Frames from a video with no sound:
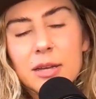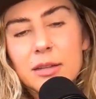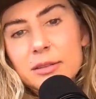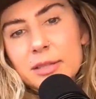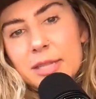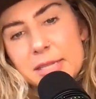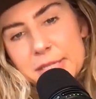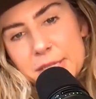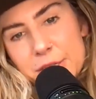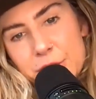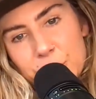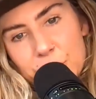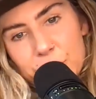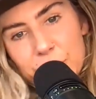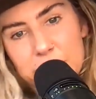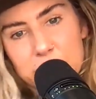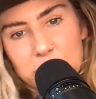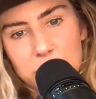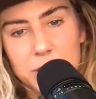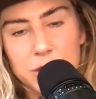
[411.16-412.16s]
listen to your
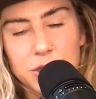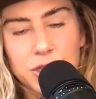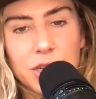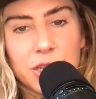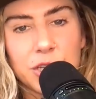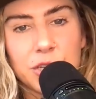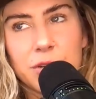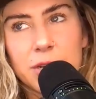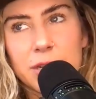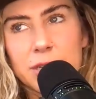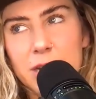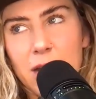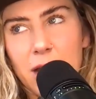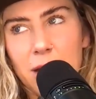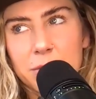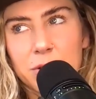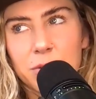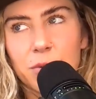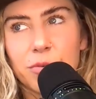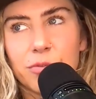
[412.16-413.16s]
intuition, you need
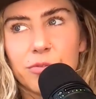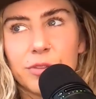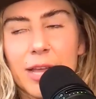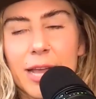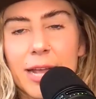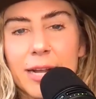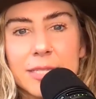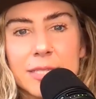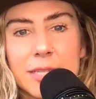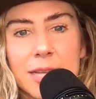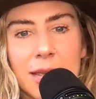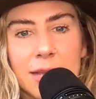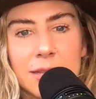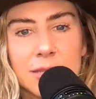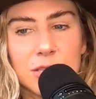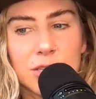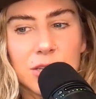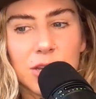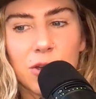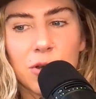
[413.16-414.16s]
time to reflect
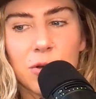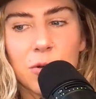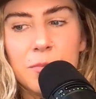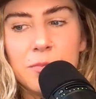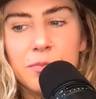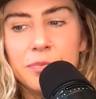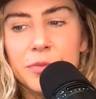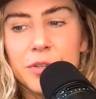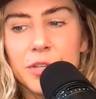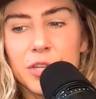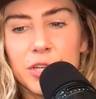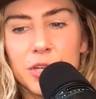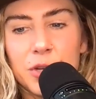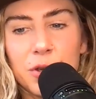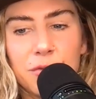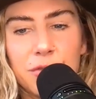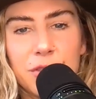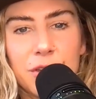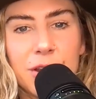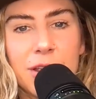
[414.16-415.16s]
and so you
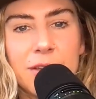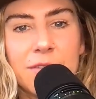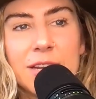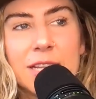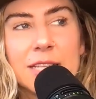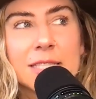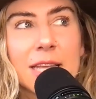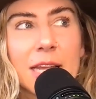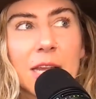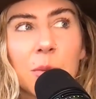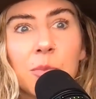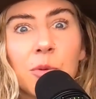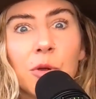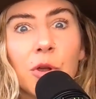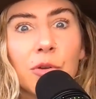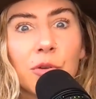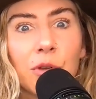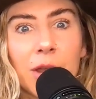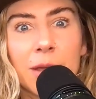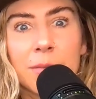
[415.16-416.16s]
know if there if it is like a
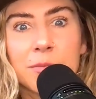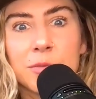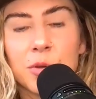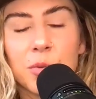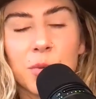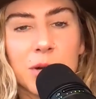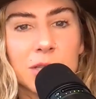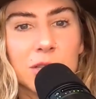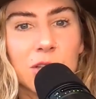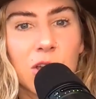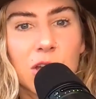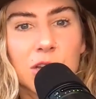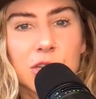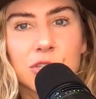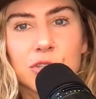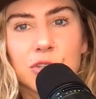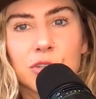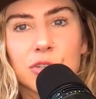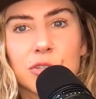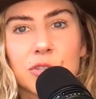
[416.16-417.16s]
program you want to
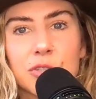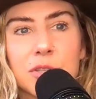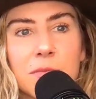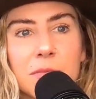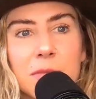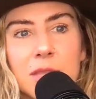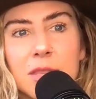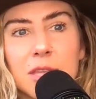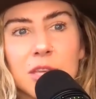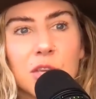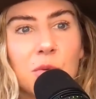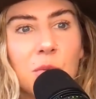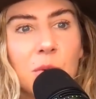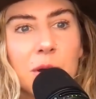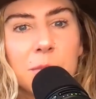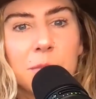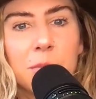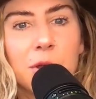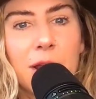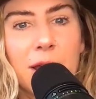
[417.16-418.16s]
launch or something that you
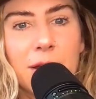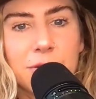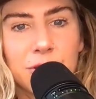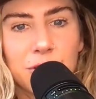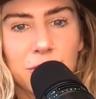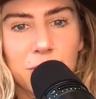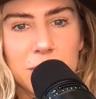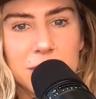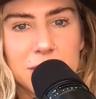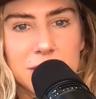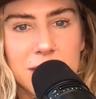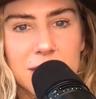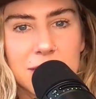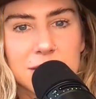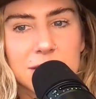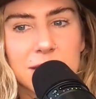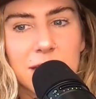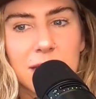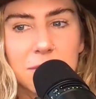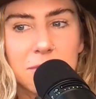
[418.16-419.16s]
want to put out in your
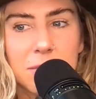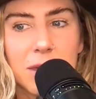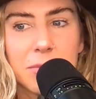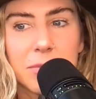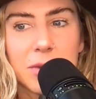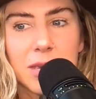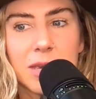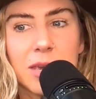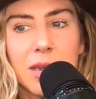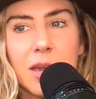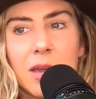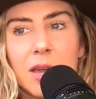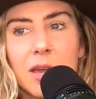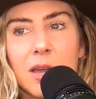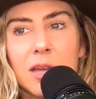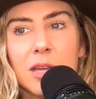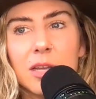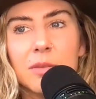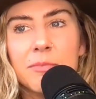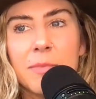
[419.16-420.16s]
business like maybe
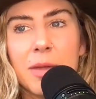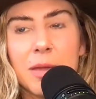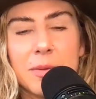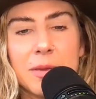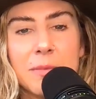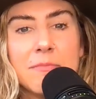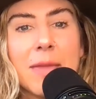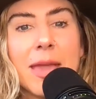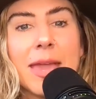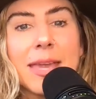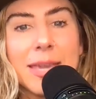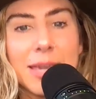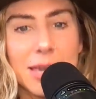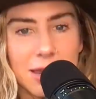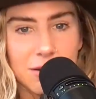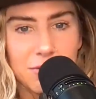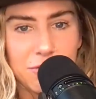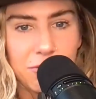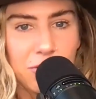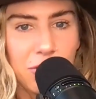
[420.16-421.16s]
maybe make
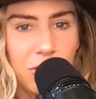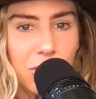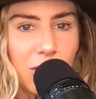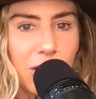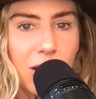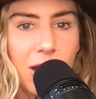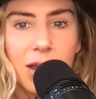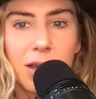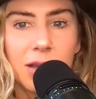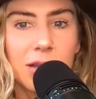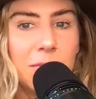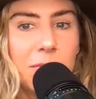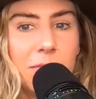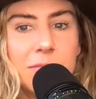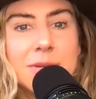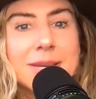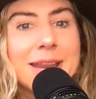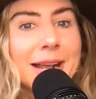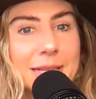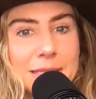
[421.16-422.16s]
it for
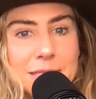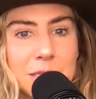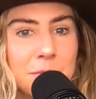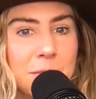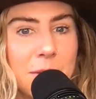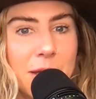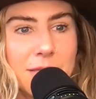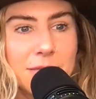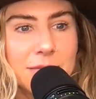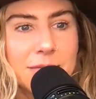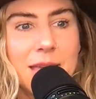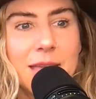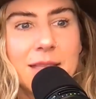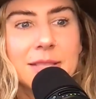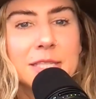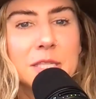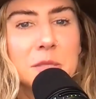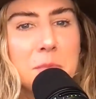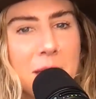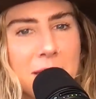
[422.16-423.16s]
um, next month
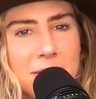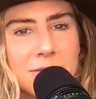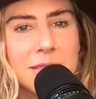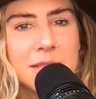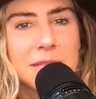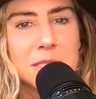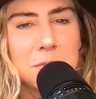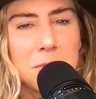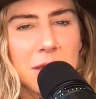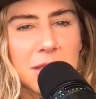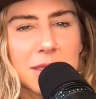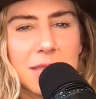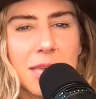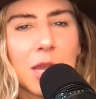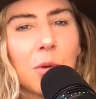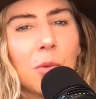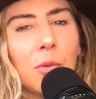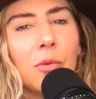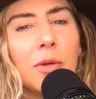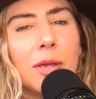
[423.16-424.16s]
and spend this month
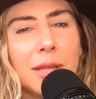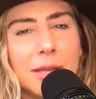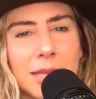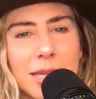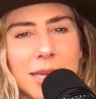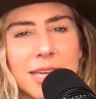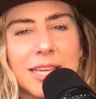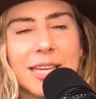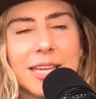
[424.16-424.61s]
like really